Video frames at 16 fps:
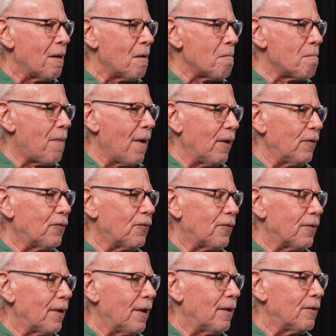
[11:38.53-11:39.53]

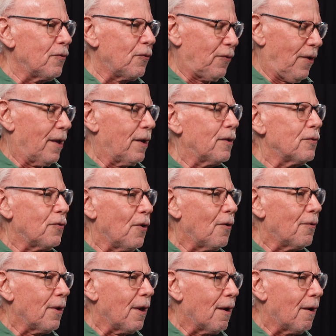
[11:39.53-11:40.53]
base in San
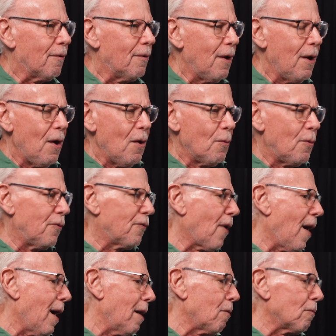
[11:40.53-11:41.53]
Antonio. We've
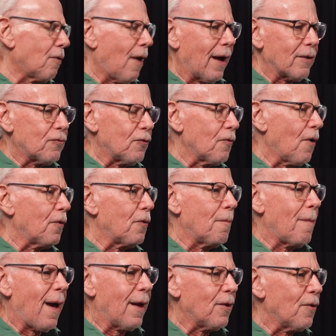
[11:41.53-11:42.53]
got lots of other
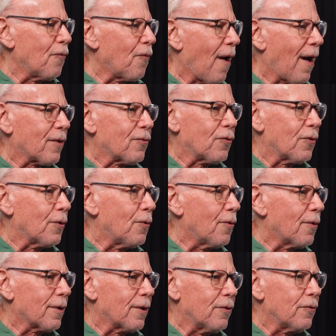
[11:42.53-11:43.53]
manufacturing
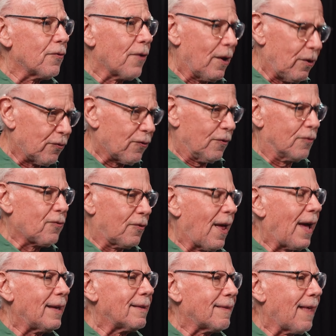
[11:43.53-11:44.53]
organizations
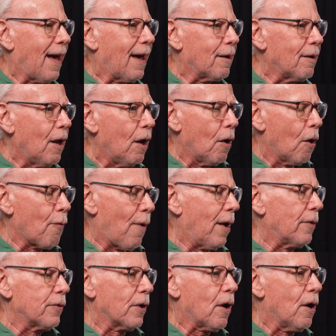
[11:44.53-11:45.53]
like that
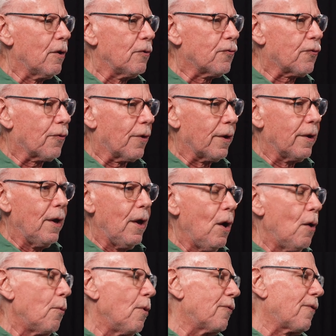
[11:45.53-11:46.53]
around the country.
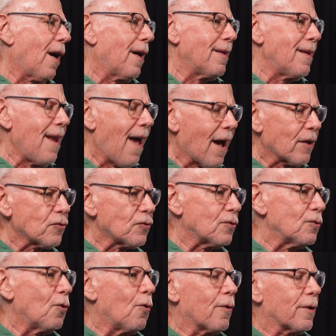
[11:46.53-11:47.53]
We've got
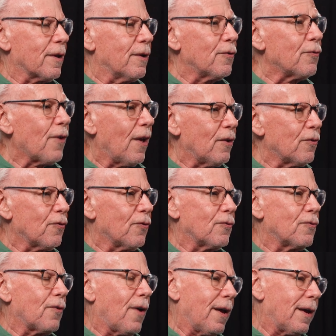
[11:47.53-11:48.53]
national
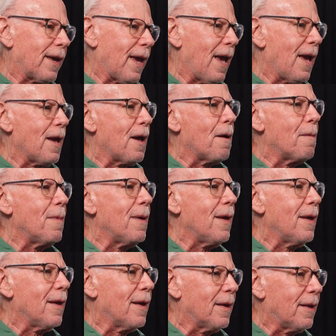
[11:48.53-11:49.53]
organizations like AME
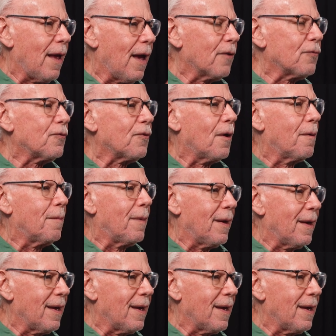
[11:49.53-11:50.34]
and SME.